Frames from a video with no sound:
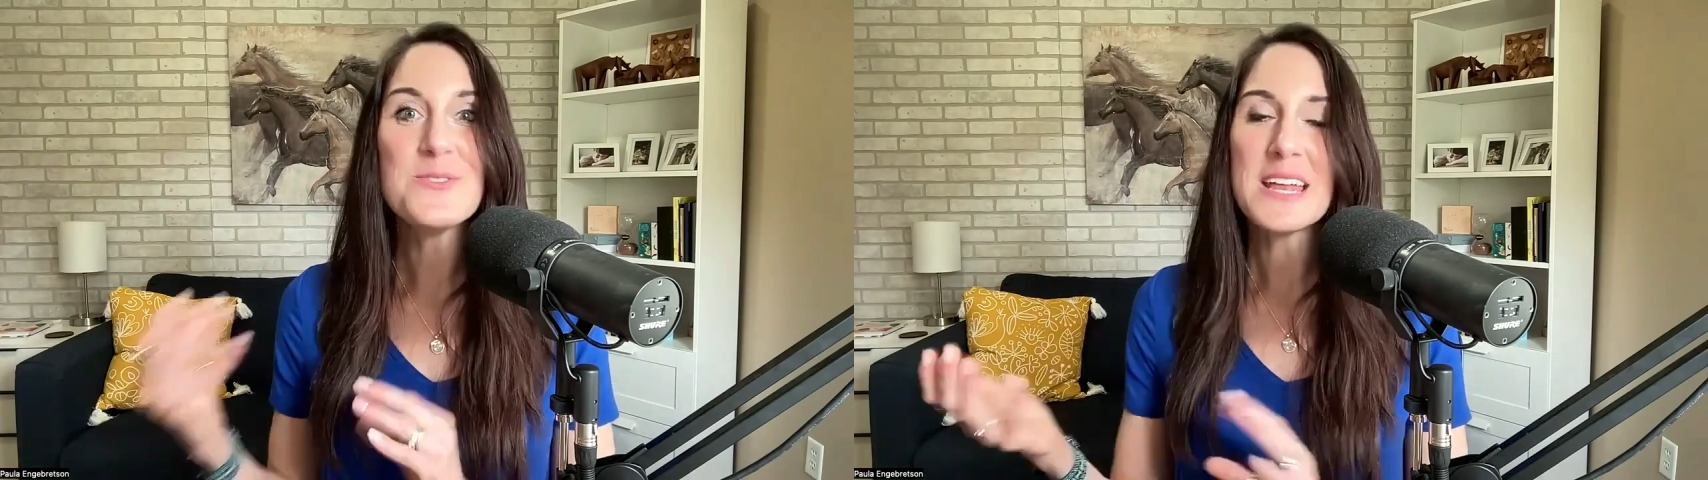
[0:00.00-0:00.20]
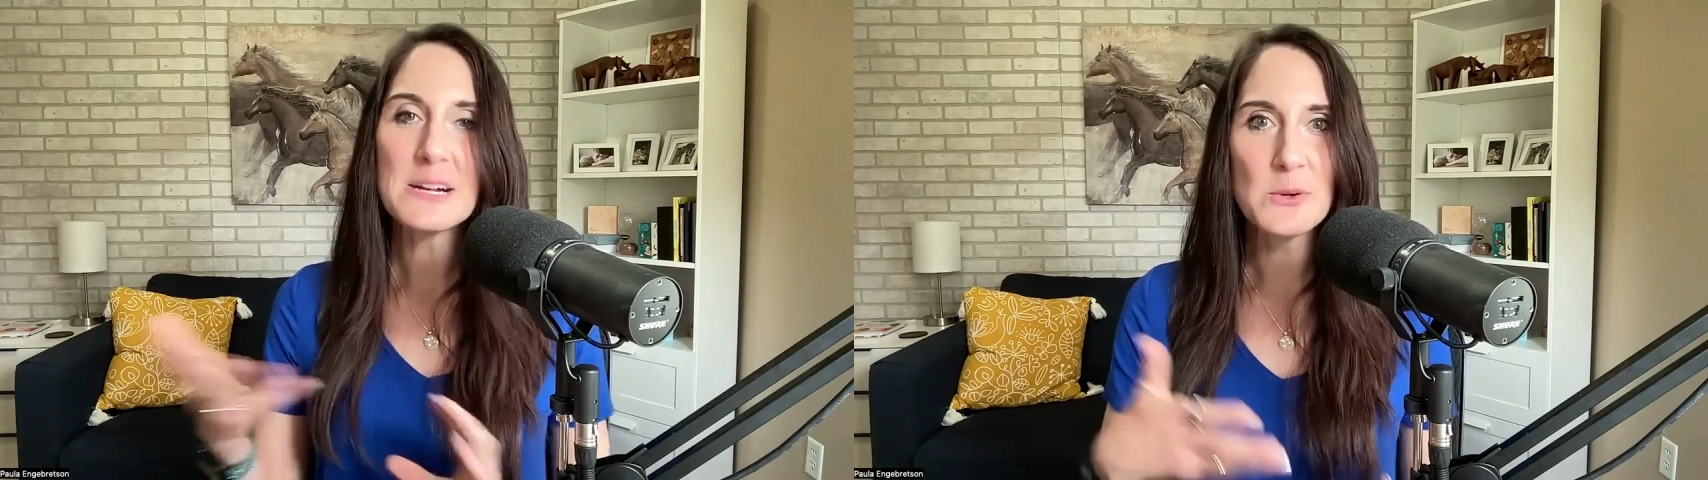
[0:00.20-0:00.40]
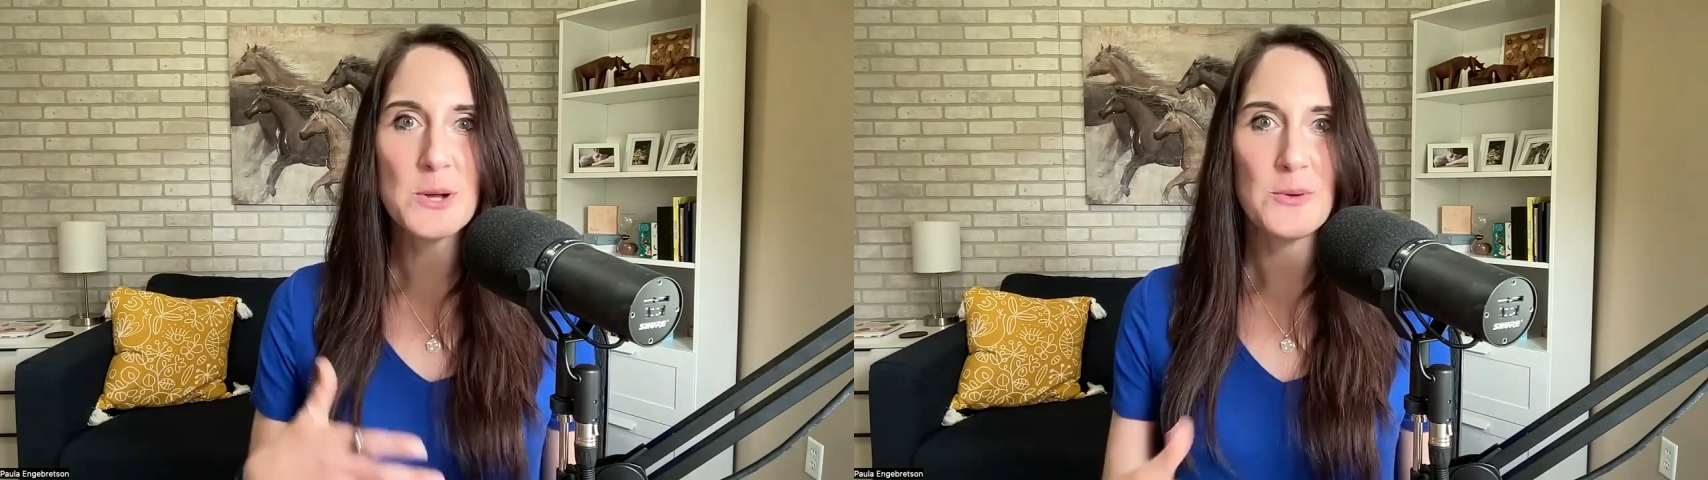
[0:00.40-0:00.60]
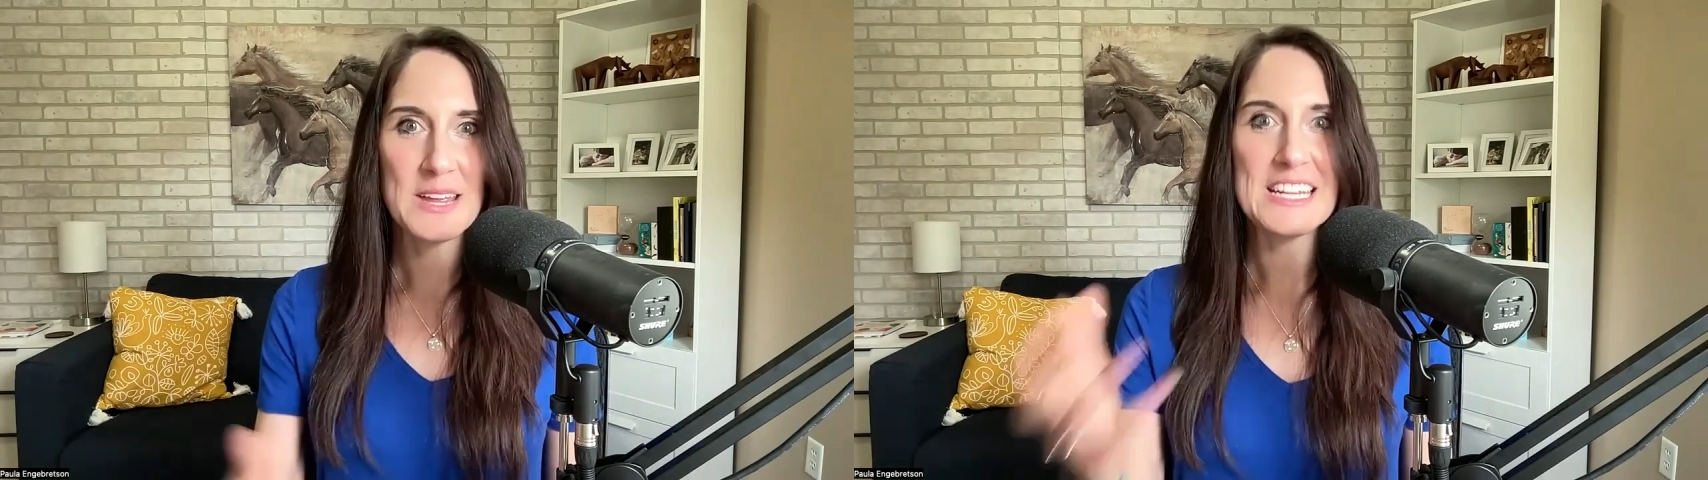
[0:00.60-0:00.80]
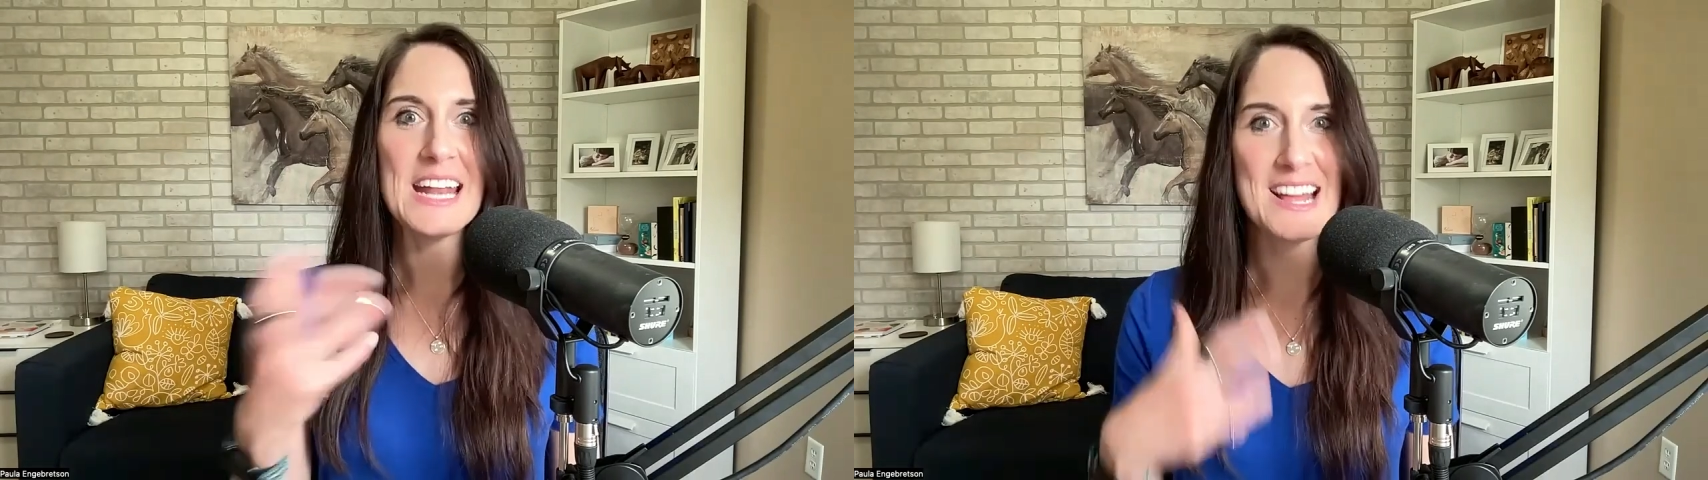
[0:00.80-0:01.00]
then I will go
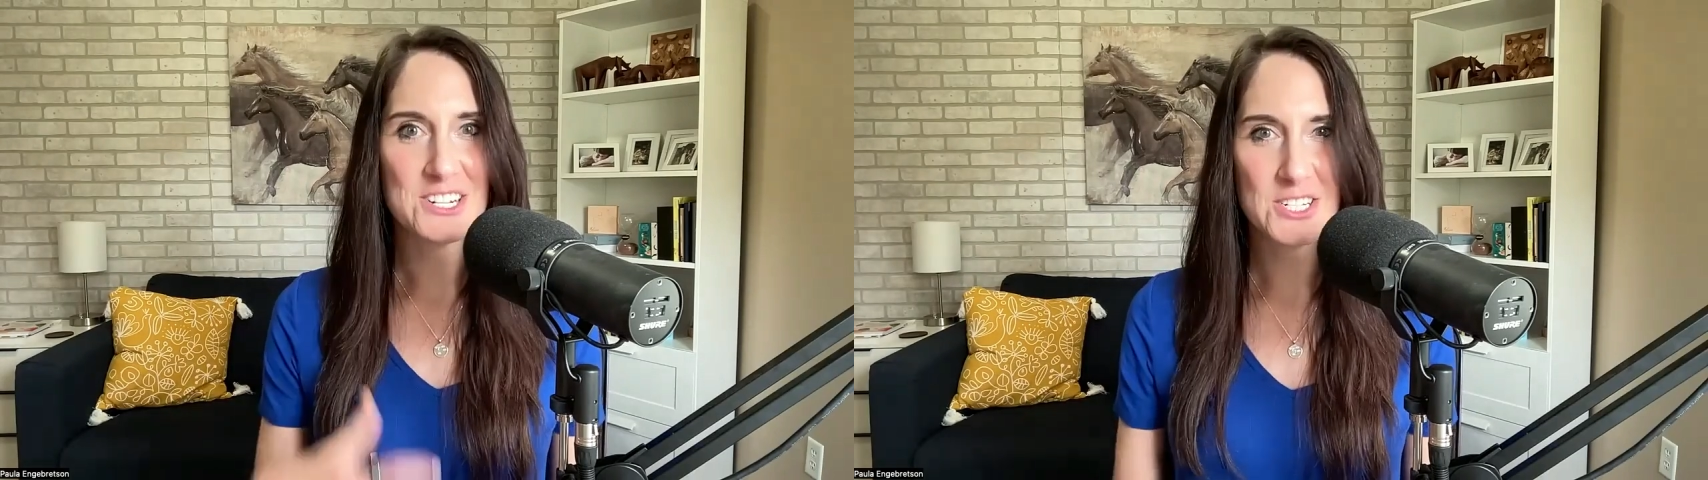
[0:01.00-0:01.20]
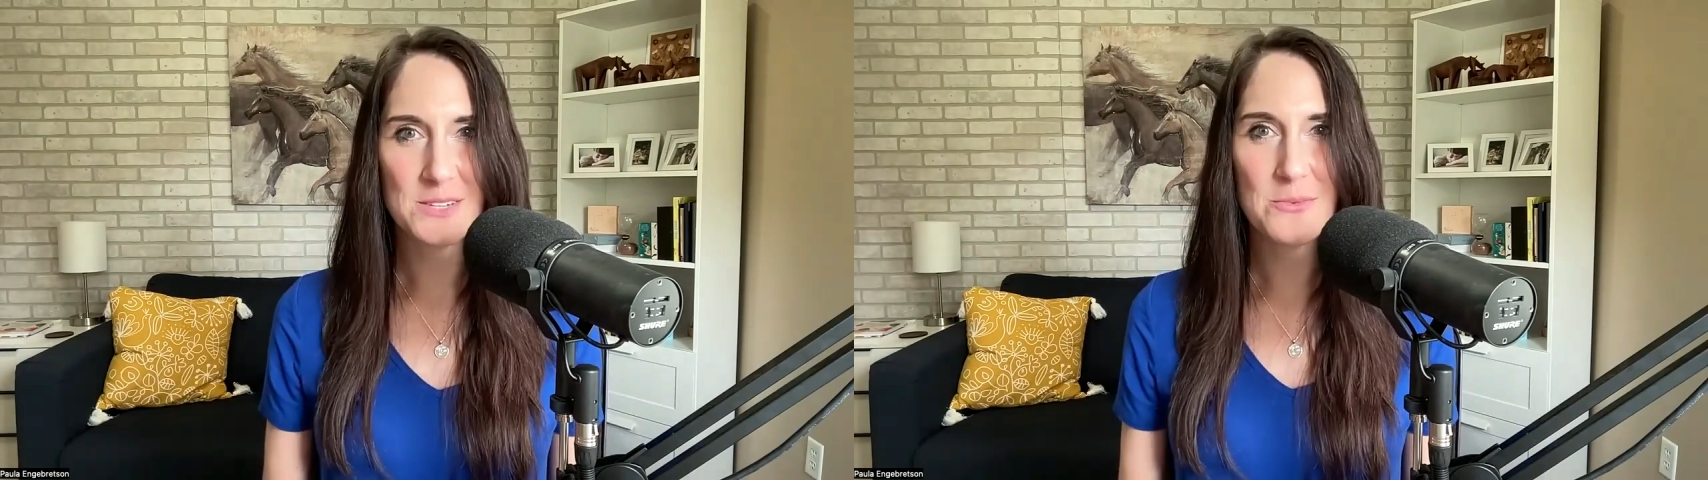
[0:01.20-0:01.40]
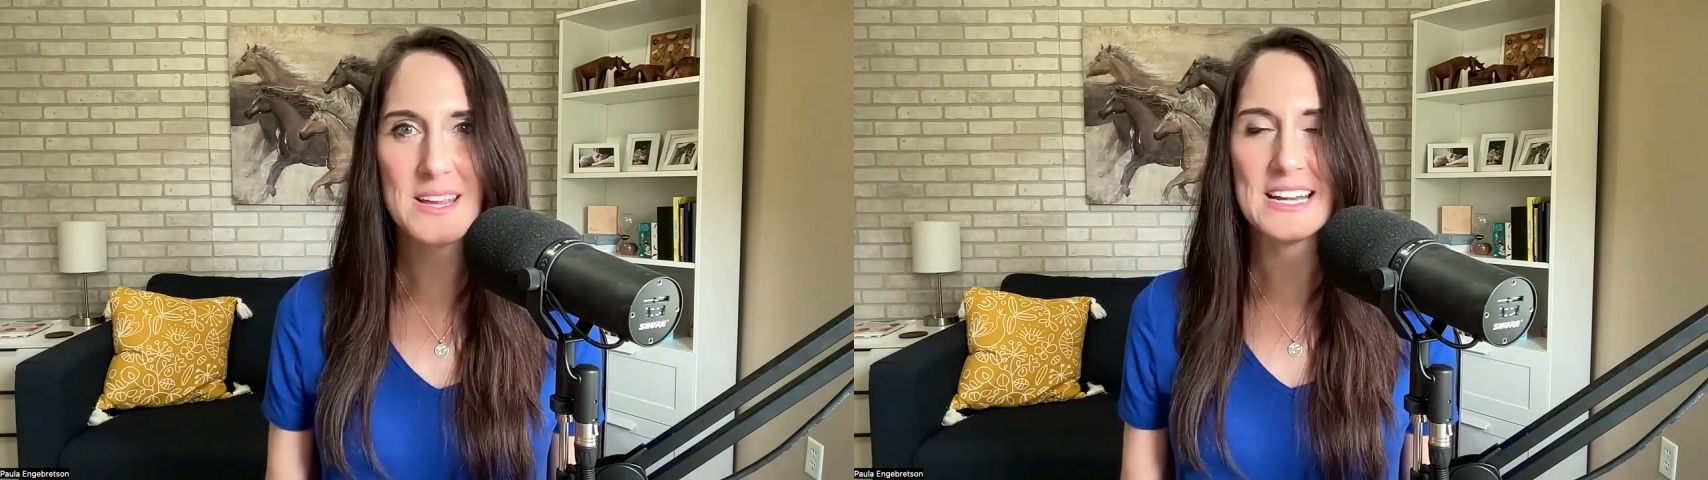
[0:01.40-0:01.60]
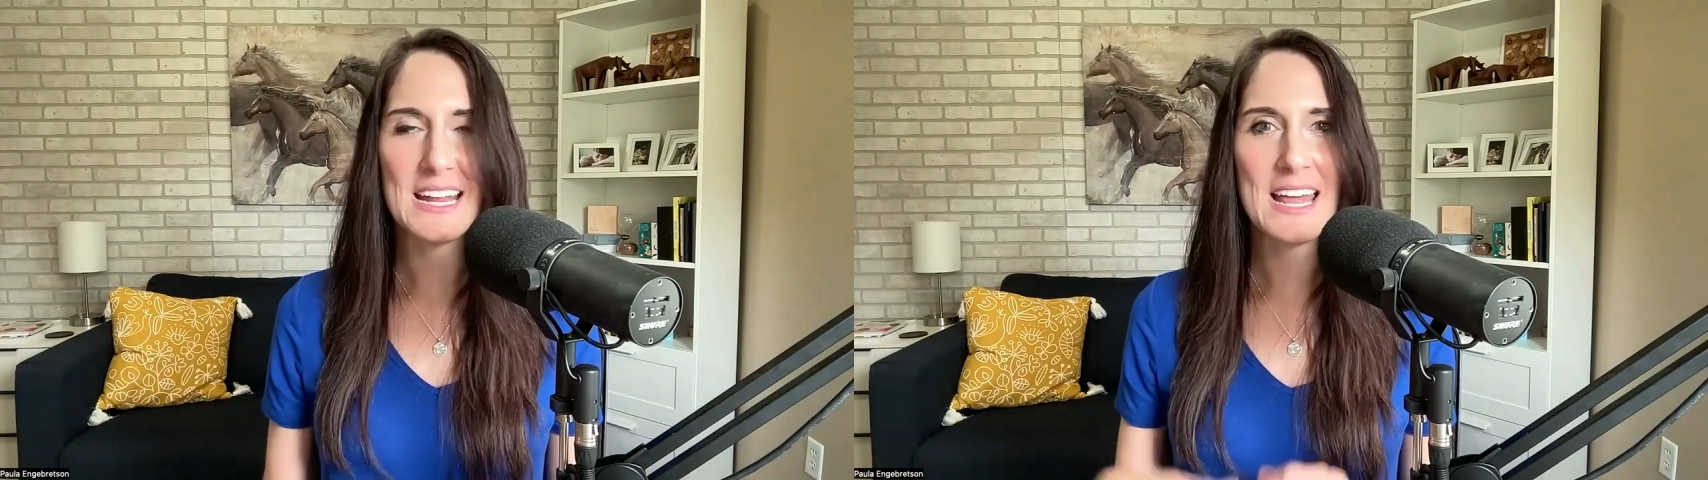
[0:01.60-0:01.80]
in and actually read it.